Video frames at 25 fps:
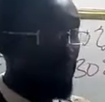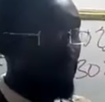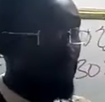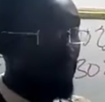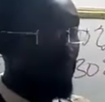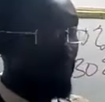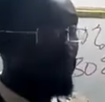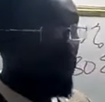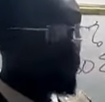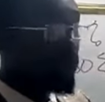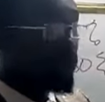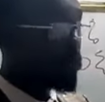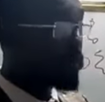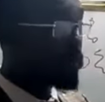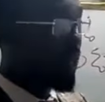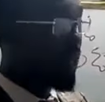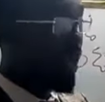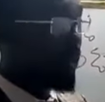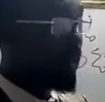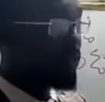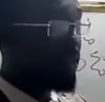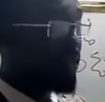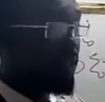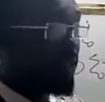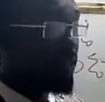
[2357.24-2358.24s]
You have lost
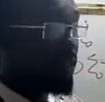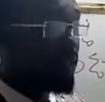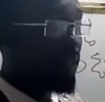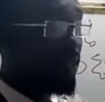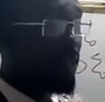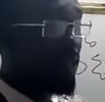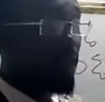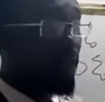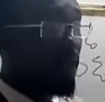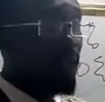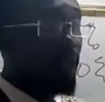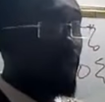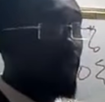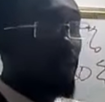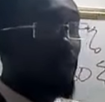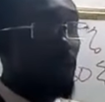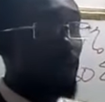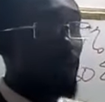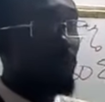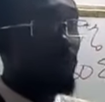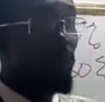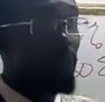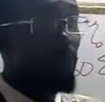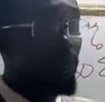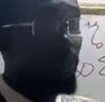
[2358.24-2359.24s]
2,000.
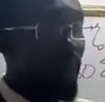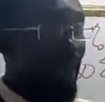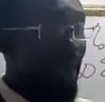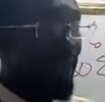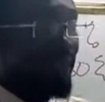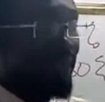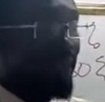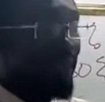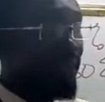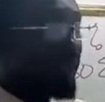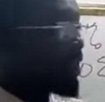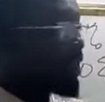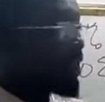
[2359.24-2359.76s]
If you make